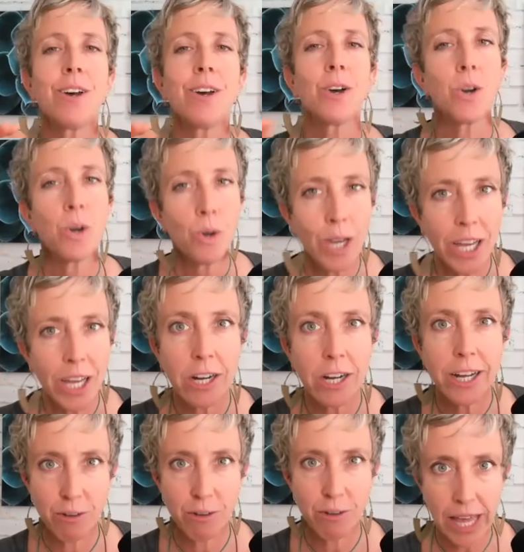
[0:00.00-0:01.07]
Who here
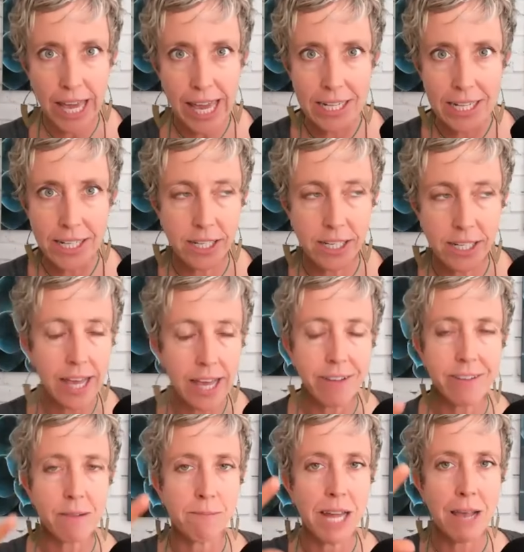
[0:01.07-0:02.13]
can relate to, like,
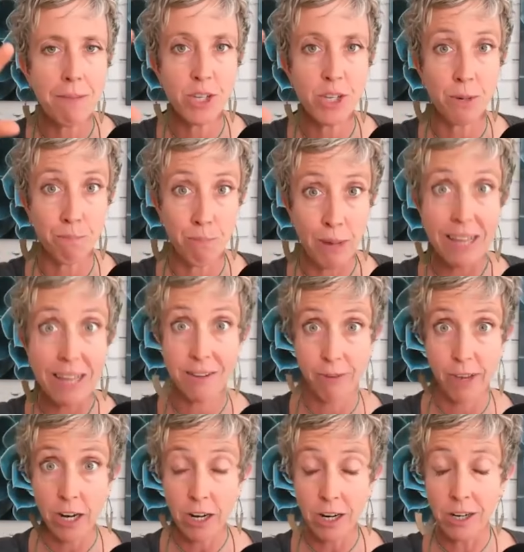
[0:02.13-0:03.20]
sometimes your biggest
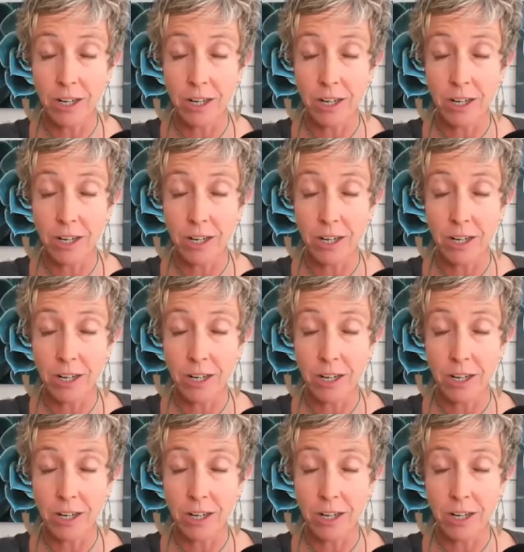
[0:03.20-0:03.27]
fear